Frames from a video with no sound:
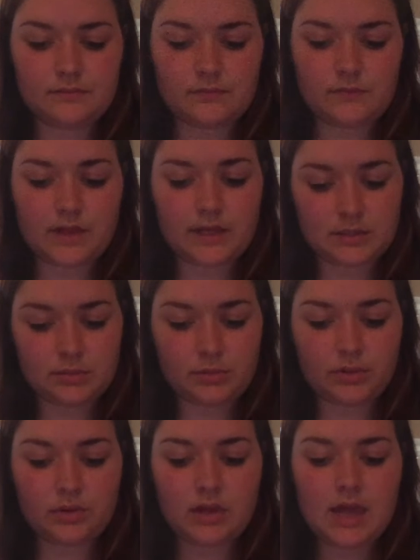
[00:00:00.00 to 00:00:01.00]

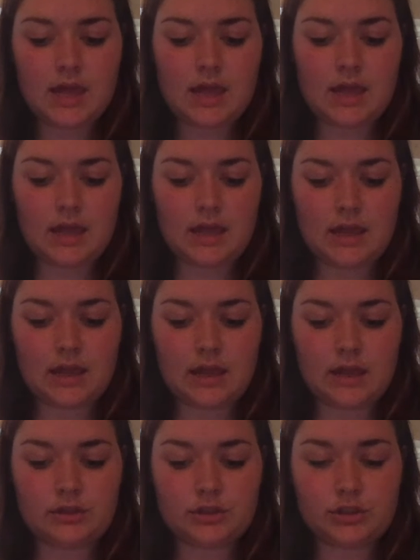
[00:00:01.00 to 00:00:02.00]
flexible,
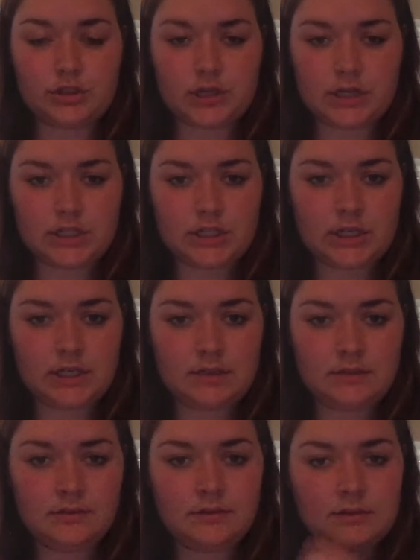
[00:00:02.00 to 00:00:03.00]
and stretching.